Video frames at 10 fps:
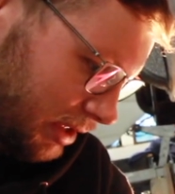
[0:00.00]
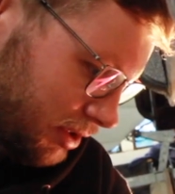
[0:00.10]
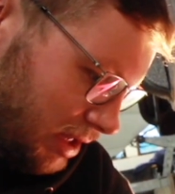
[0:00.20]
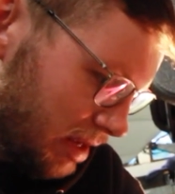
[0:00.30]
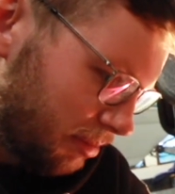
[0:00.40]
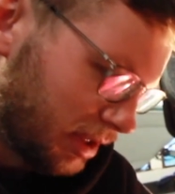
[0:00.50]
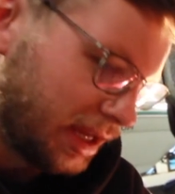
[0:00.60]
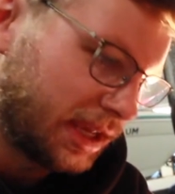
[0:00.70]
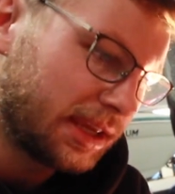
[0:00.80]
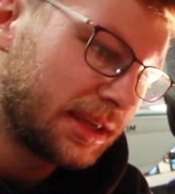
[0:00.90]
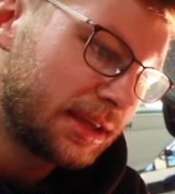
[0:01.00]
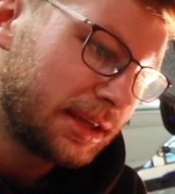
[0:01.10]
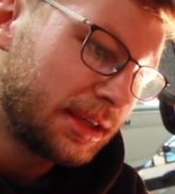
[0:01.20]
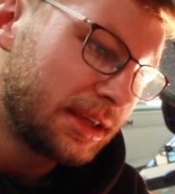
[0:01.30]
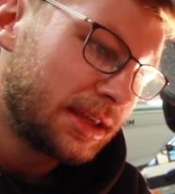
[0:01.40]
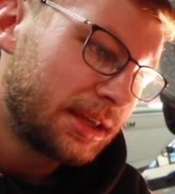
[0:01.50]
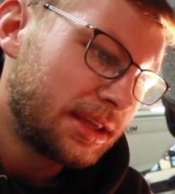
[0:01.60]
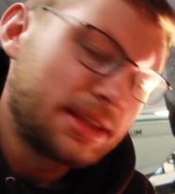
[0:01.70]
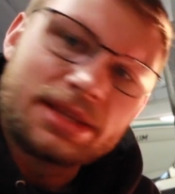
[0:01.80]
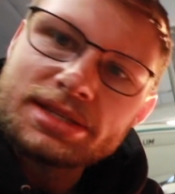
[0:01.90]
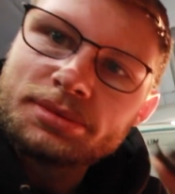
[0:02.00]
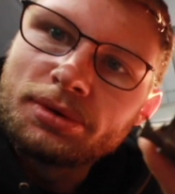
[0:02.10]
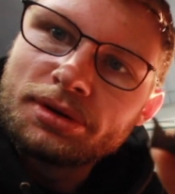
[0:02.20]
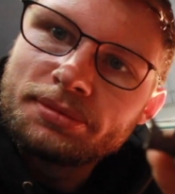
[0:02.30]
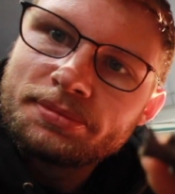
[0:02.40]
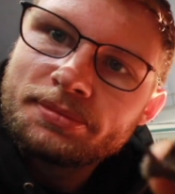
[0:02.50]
good shape, but like this one,